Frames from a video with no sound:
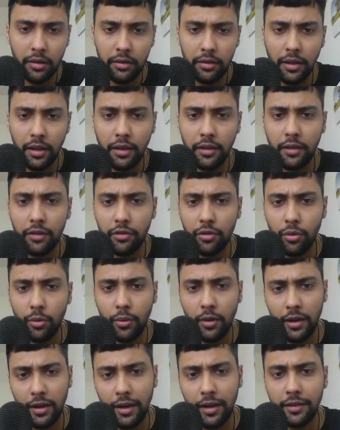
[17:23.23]
Think this should
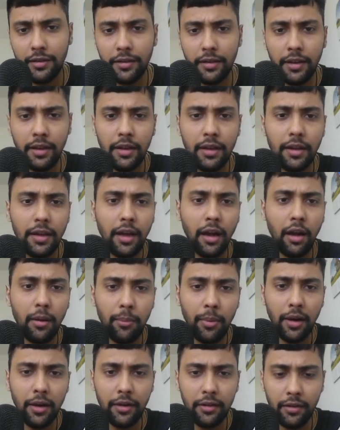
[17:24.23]
work. Let's see.
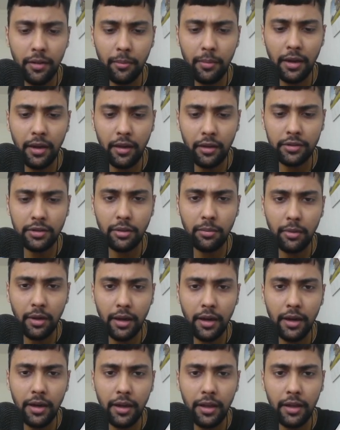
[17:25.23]
Partition by customer
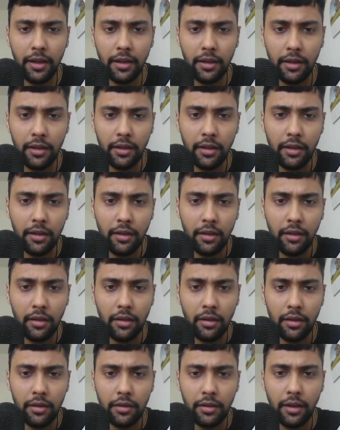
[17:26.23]
ID,
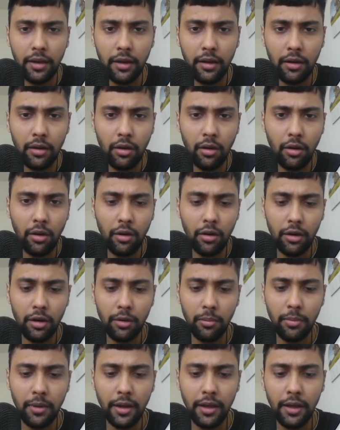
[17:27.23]
then order
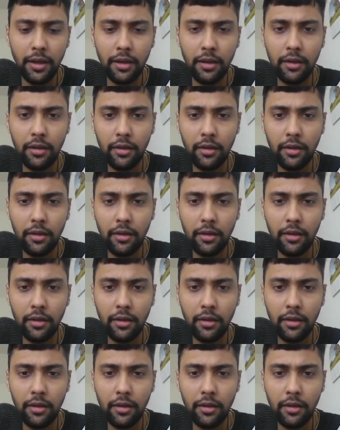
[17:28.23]
by